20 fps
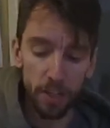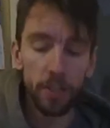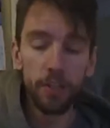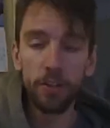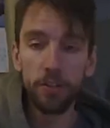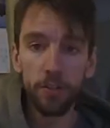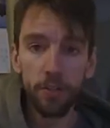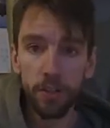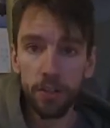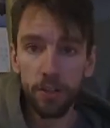
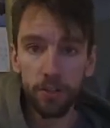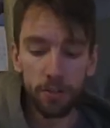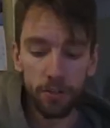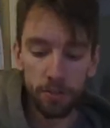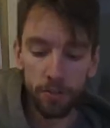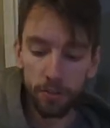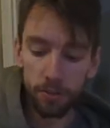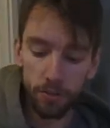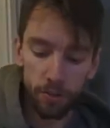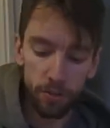You can
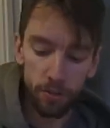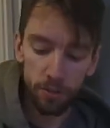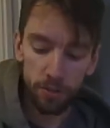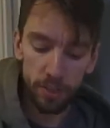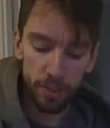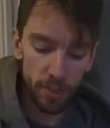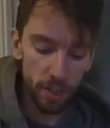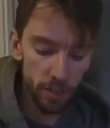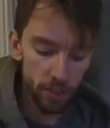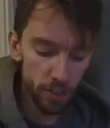use
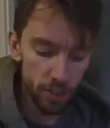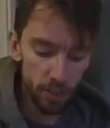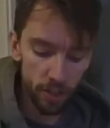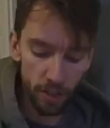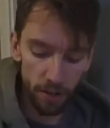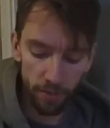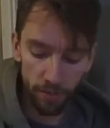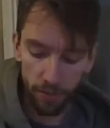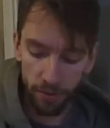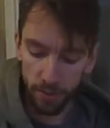a kitchen
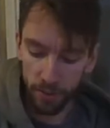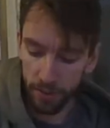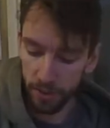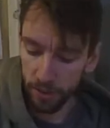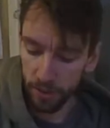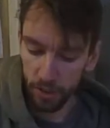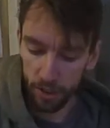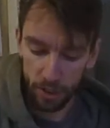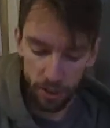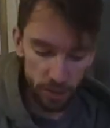knife for this
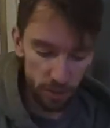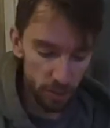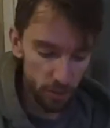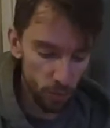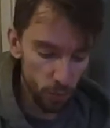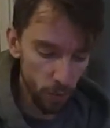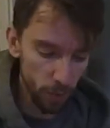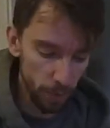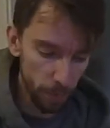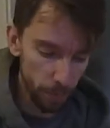just as
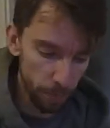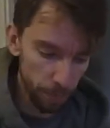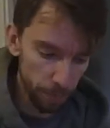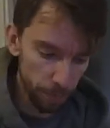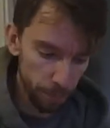well.